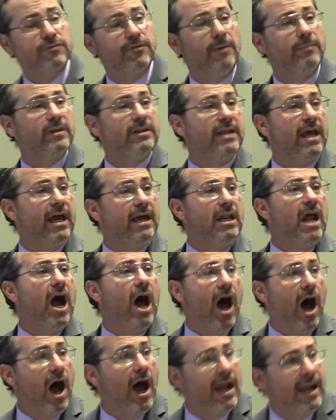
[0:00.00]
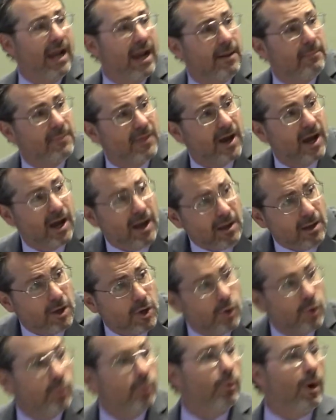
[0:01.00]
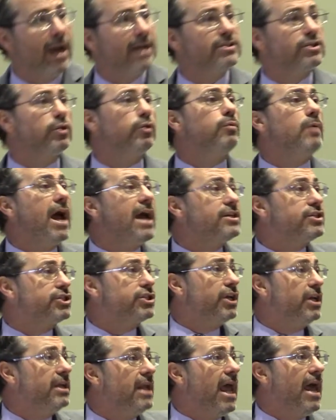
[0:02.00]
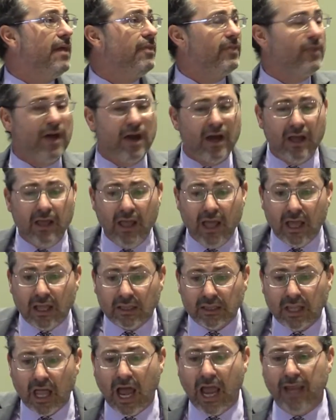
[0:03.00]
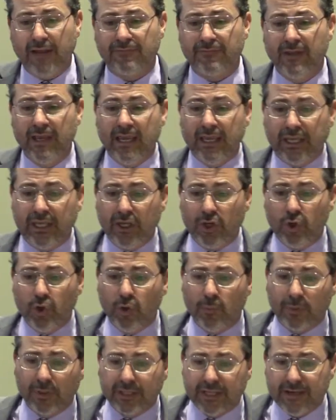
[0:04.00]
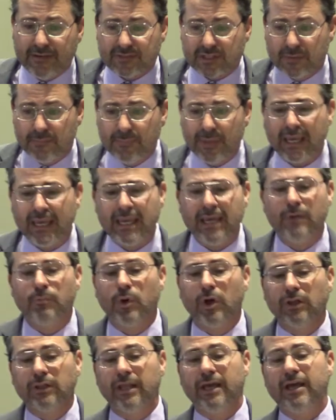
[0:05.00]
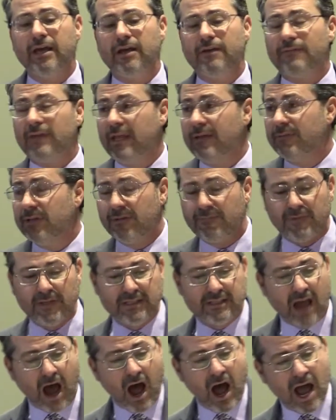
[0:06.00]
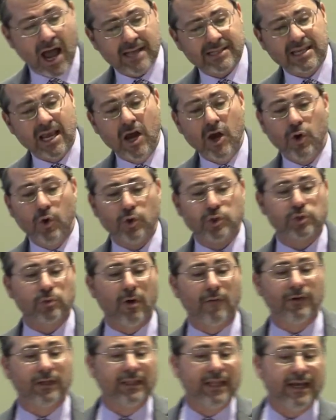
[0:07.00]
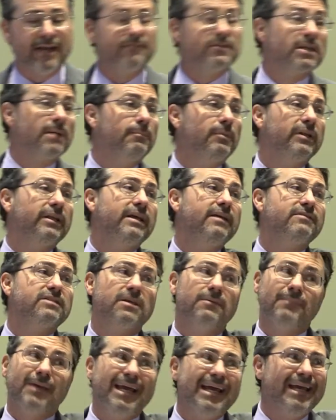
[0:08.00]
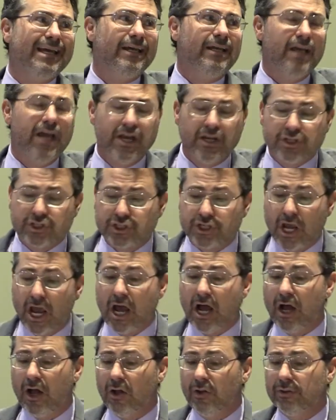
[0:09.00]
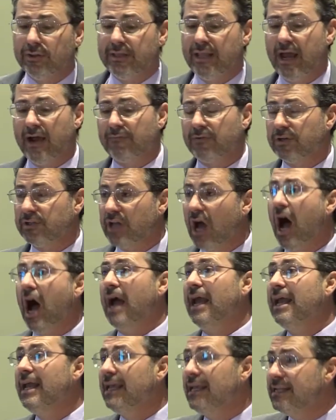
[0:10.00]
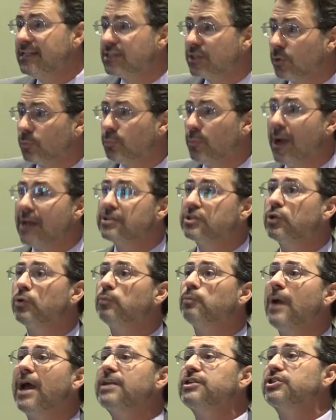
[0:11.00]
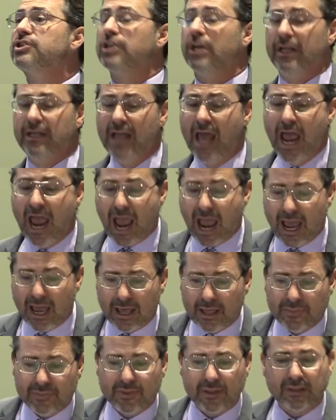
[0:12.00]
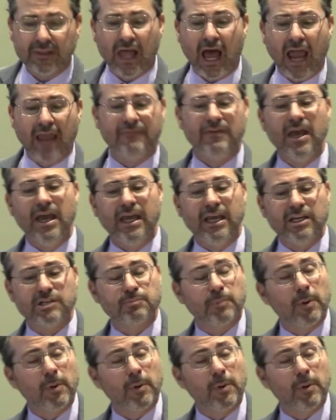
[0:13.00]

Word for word: from the dead, I am the resurrection and the life. He who believes in me will live even if he dies. Whosoever lives and believes in me shall never die. He's the resurrection and the life. He's